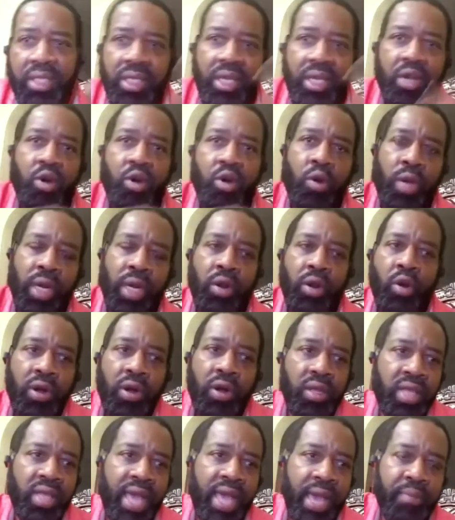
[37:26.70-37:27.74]
coconut
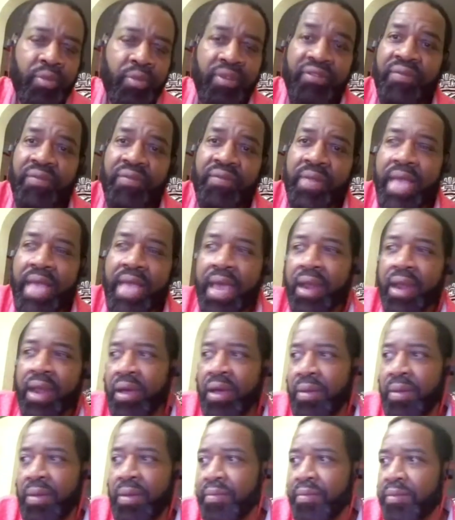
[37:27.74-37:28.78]
oil that
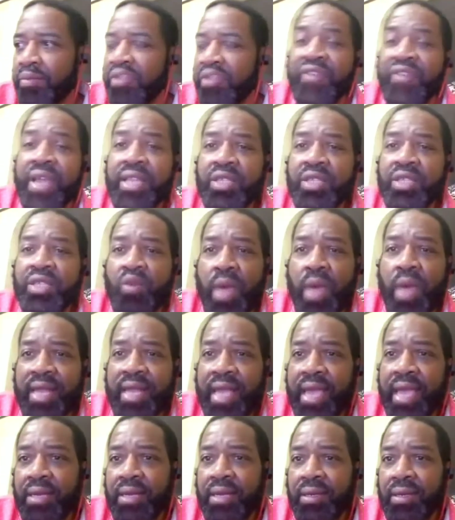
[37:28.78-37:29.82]
prevents weight
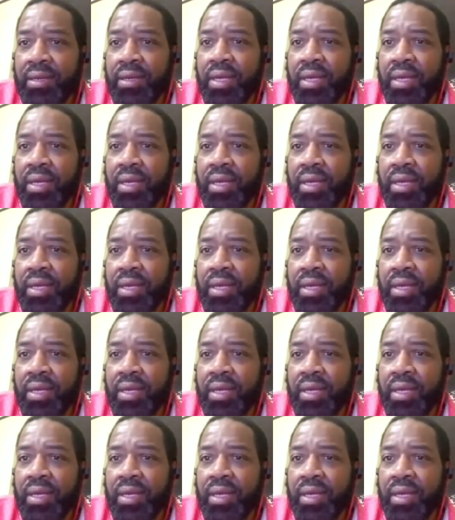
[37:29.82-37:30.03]
gain.